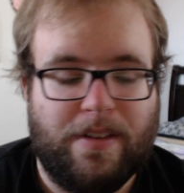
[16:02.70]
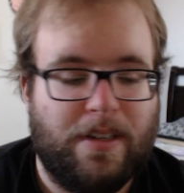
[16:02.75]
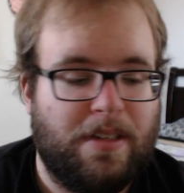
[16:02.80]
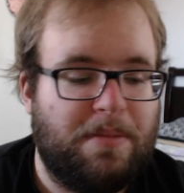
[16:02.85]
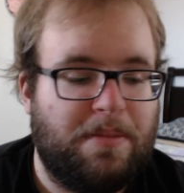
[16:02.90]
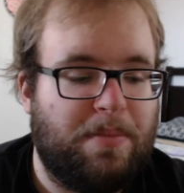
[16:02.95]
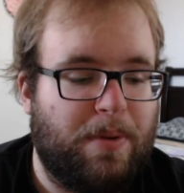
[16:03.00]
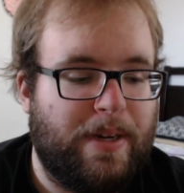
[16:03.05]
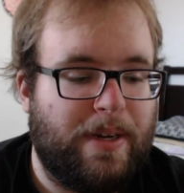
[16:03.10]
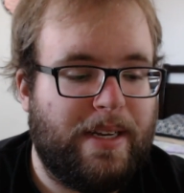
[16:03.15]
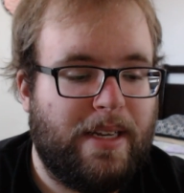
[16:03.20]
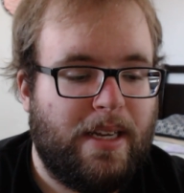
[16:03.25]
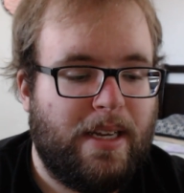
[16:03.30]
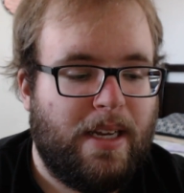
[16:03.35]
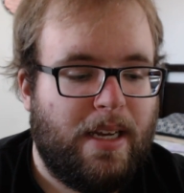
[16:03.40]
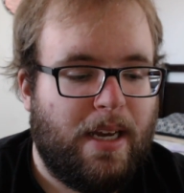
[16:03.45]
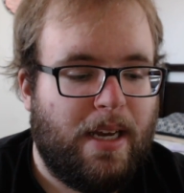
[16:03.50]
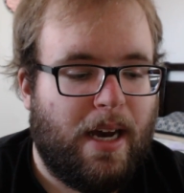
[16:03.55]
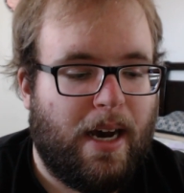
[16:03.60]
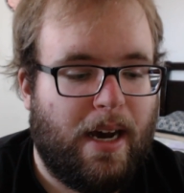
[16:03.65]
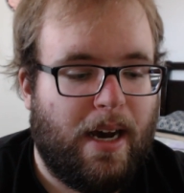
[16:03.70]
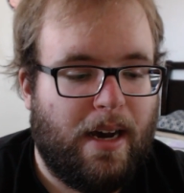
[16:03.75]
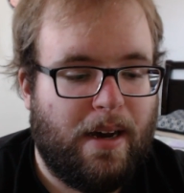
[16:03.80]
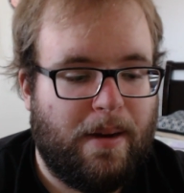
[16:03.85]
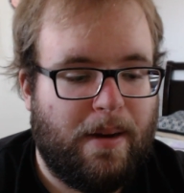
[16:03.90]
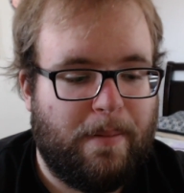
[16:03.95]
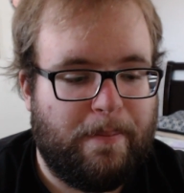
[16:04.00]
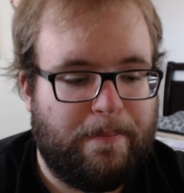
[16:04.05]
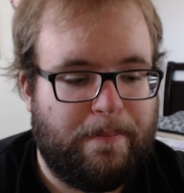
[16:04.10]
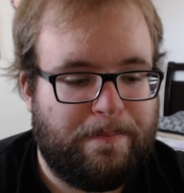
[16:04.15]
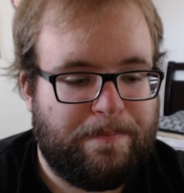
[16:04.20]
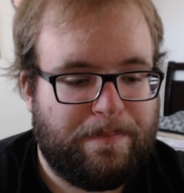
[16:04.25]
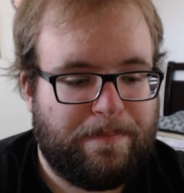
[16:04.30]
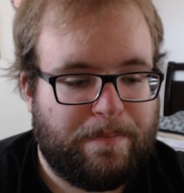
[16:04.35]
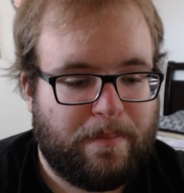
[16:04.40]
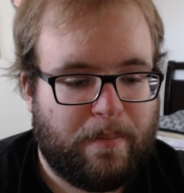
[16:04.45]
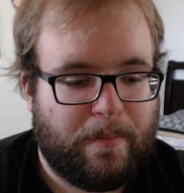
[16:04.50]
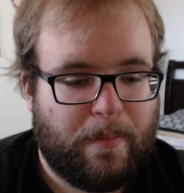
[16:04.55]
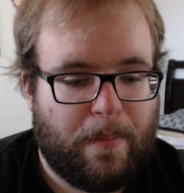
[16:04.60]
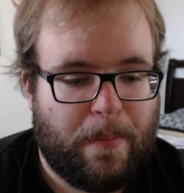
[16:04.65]
Very good point.
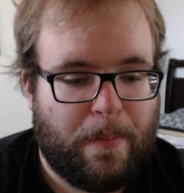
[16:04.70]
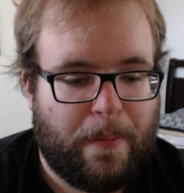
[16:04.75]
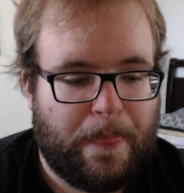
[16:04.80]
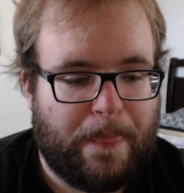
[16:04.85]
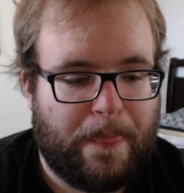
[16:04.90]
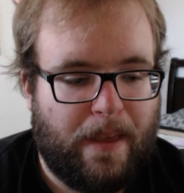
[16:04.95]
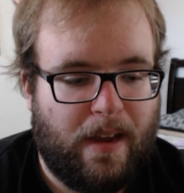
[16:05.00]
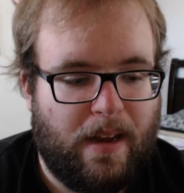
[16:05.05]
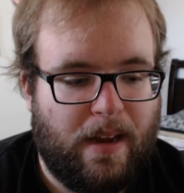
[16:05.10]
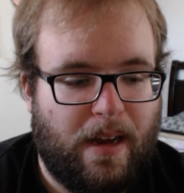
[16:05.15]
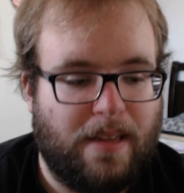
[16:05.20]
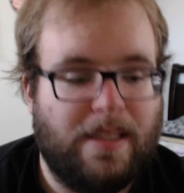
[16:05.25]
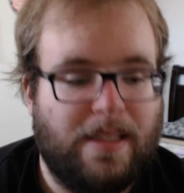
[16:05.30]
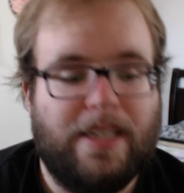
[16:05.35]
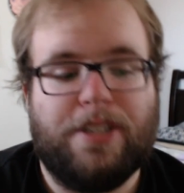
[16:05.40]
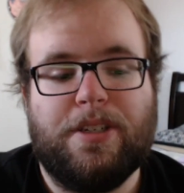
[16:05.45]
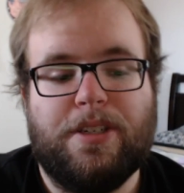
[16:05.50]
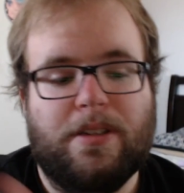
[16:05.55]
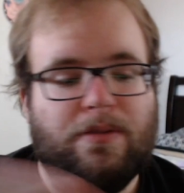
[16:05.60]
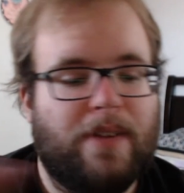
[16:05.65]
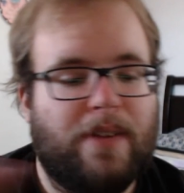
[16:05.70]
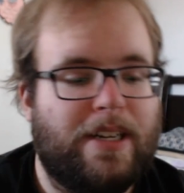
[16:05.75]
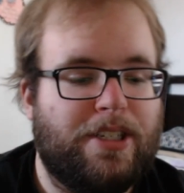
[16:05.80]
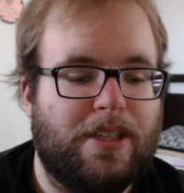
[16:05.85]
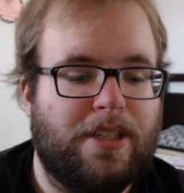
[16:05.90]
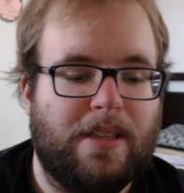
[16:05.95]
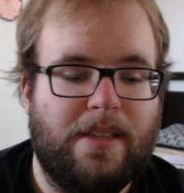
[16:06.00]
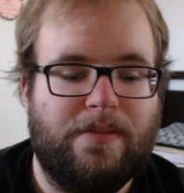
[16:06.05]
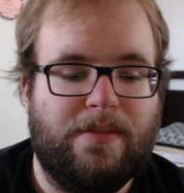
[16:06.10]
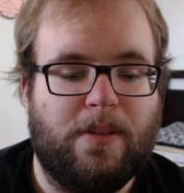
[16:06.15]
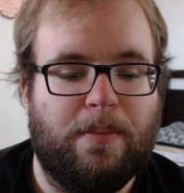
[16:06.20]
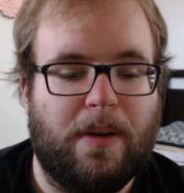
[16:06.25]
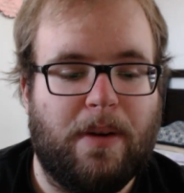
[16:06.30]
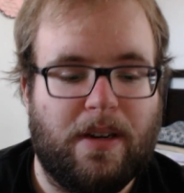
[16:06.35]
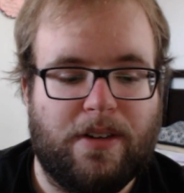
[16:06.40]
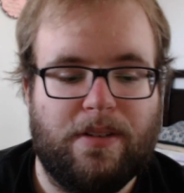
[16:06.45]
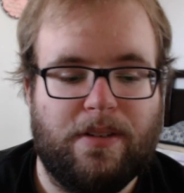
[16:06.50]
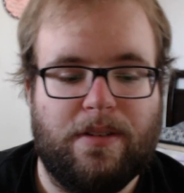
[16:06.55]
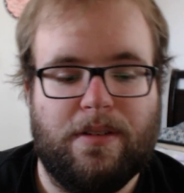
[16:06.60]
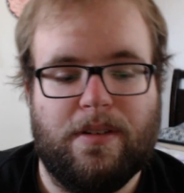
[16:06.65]
Alicia and Gretchen leave the
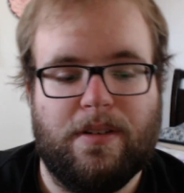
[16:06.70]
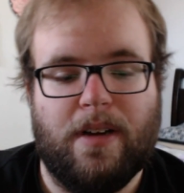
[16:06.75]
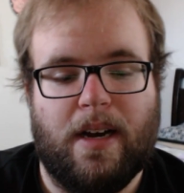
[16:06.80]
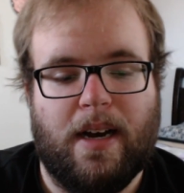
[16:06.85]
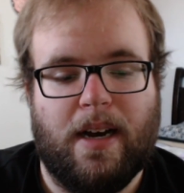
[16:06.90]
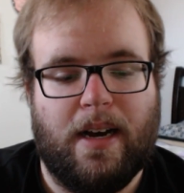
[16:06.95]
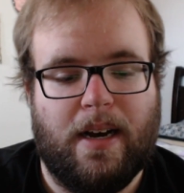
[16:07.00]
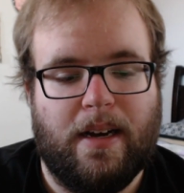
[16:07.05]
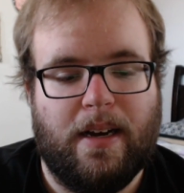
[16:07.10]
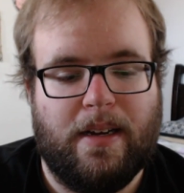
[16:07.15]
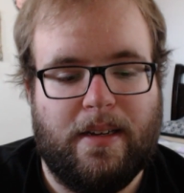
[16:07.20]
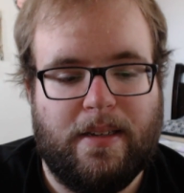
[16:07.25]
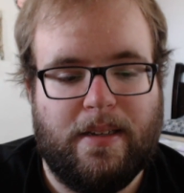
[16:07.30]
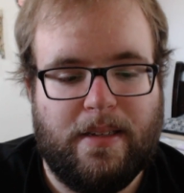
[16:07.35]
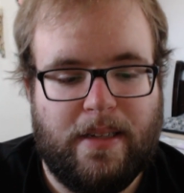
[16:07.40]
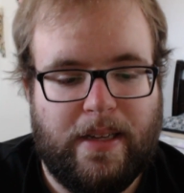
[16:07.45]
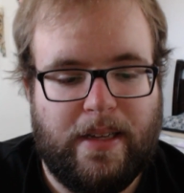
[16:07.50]
bunker